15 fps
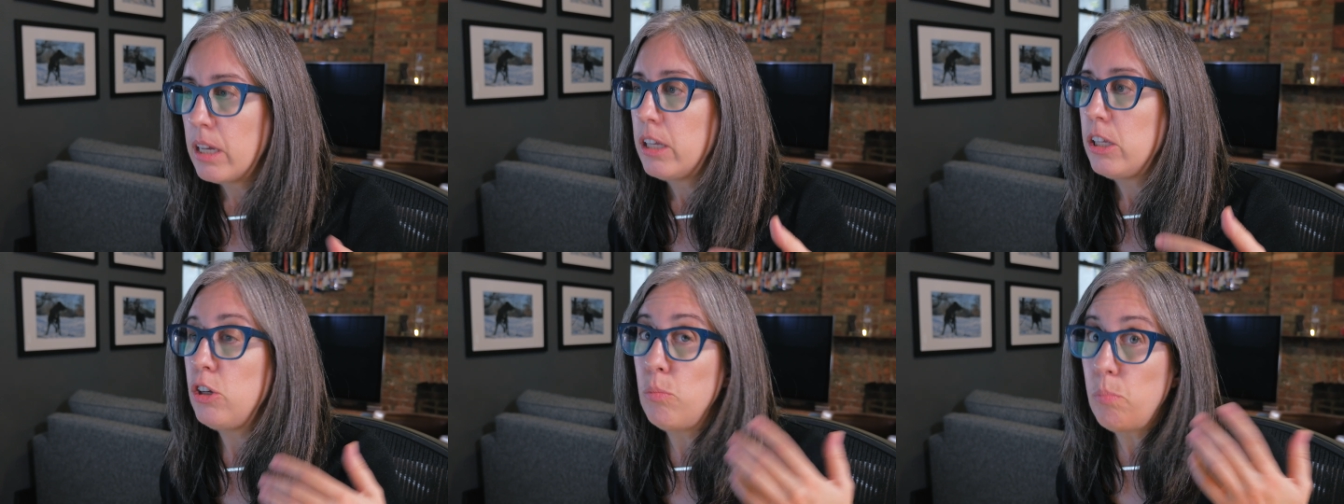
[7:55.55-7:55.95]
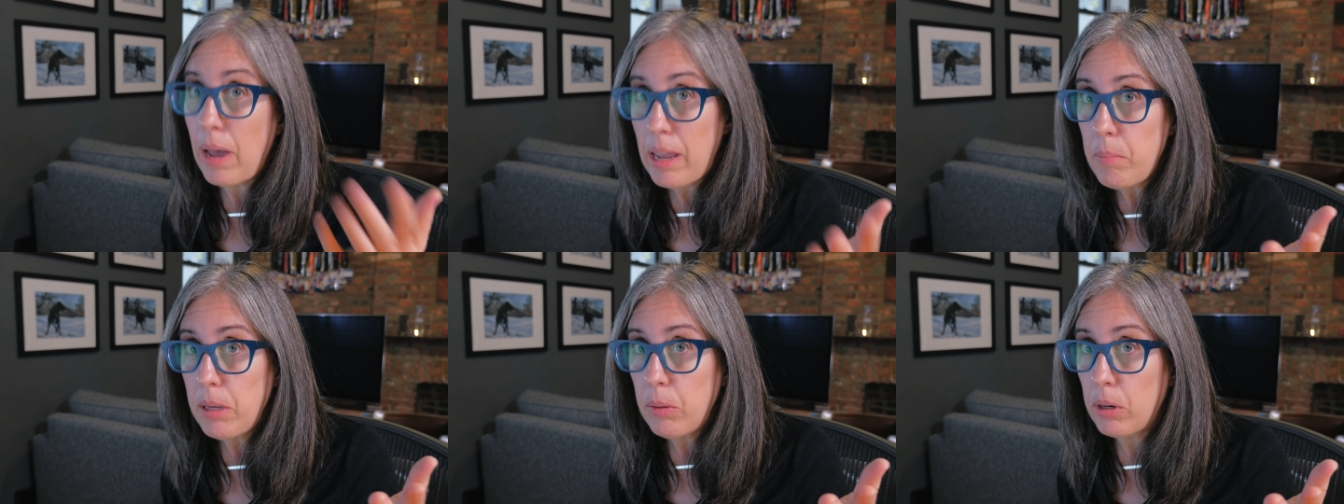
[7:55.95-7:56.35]
You
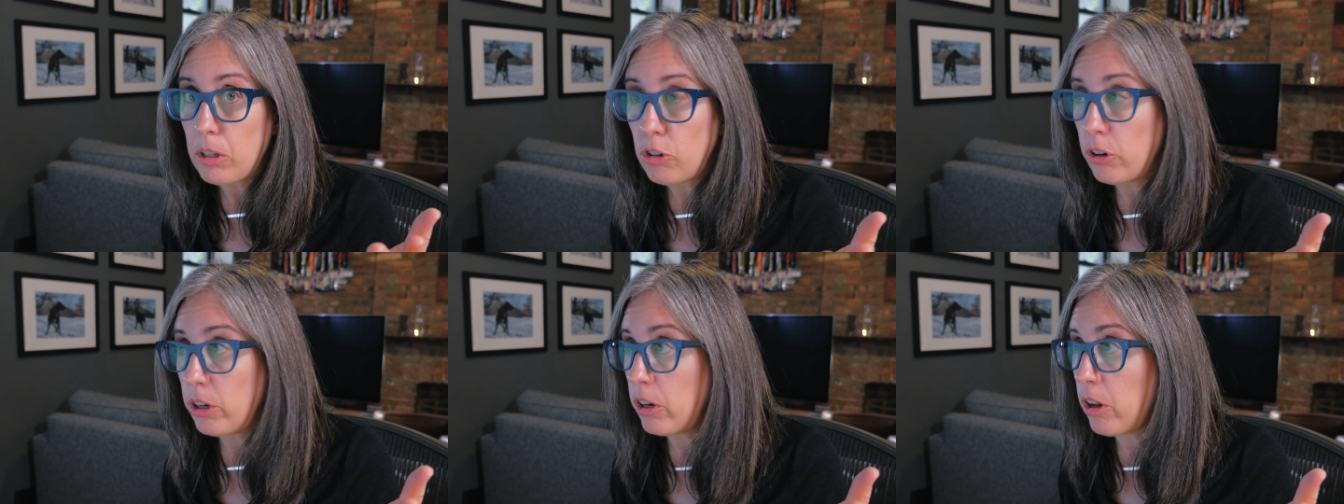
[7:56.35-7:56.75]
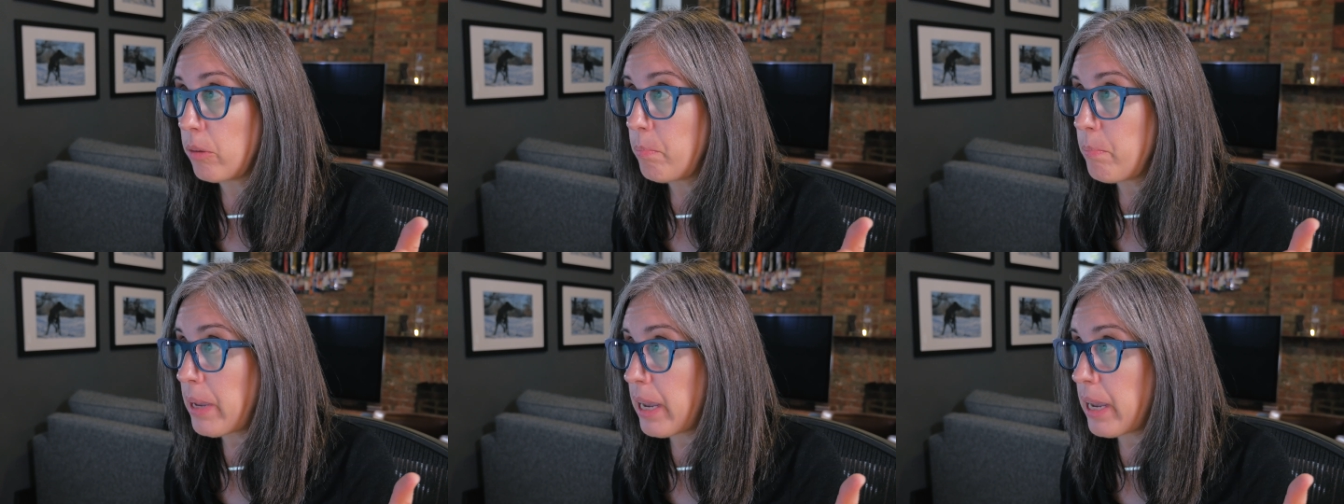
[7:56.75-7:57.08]
might be able to turn it on